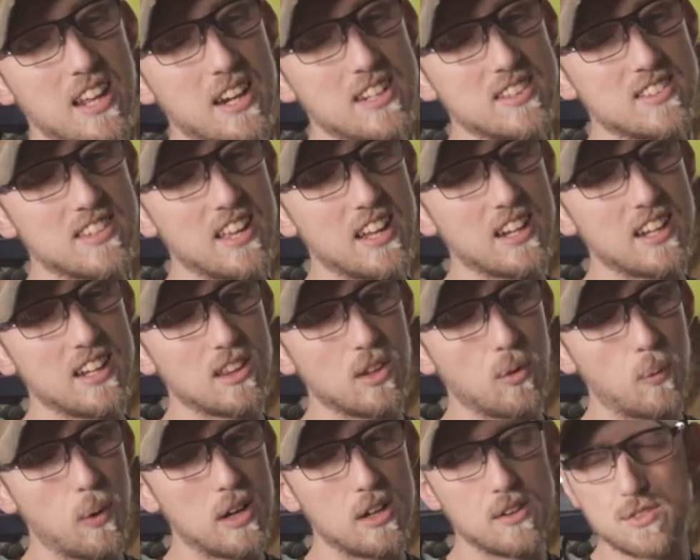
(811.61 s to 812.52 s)
that it's getting in the
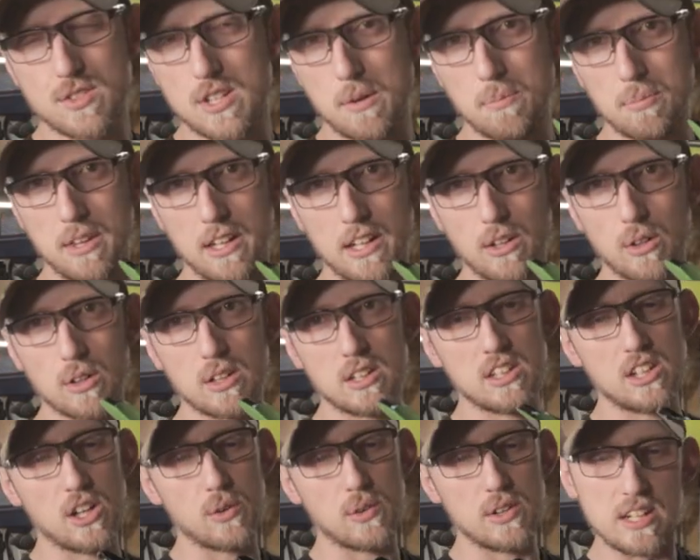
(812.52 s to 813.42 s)
way of something or,
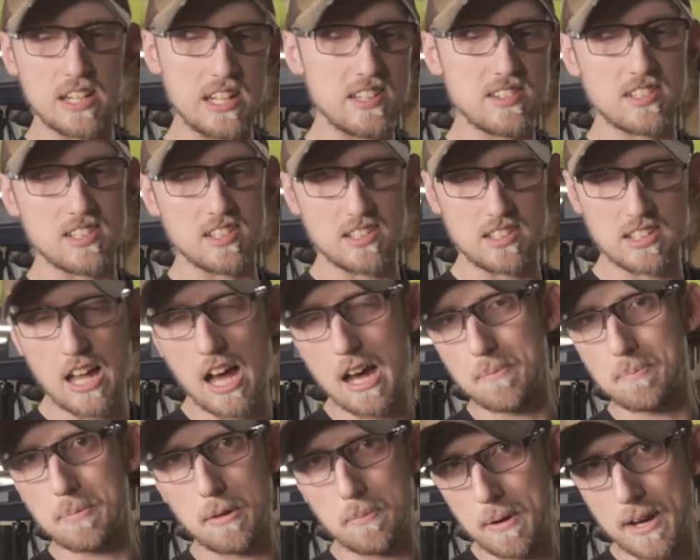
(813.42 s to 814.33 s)
you know, it needs to
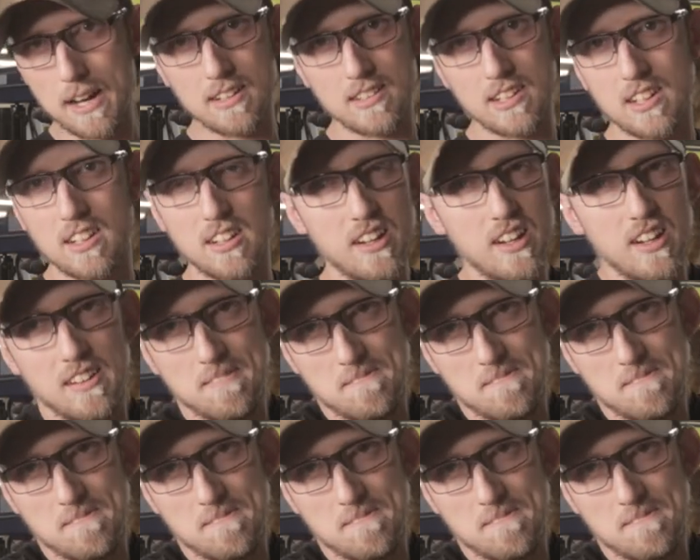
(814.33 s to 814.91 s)
not be painted,